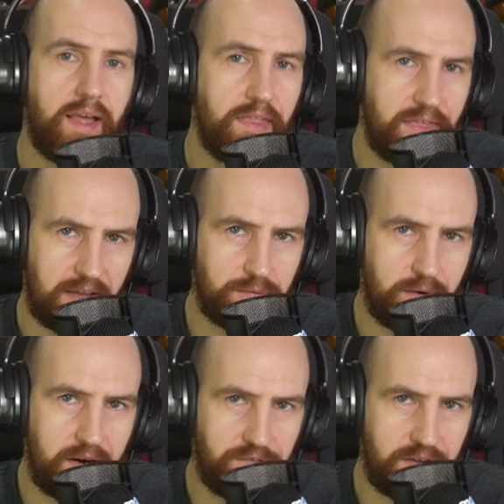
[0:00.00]
That's
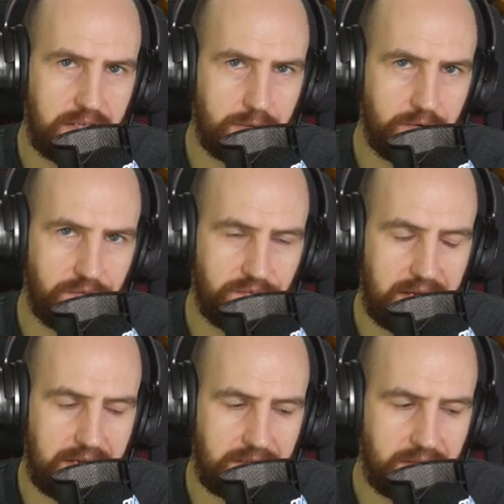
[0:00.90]
where I think you will
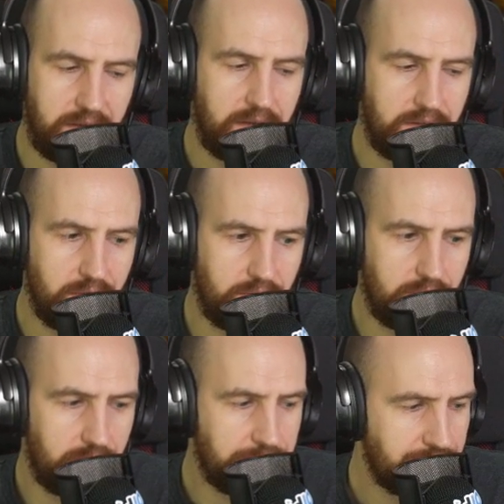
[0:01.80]
find
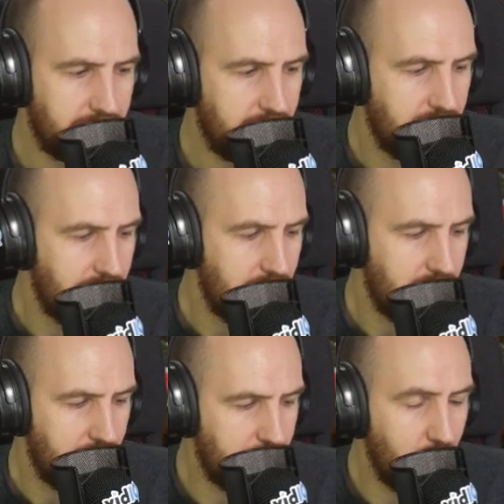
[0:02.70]
your
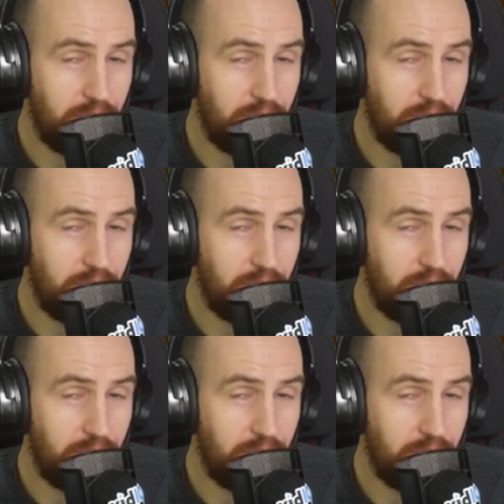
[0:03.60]
your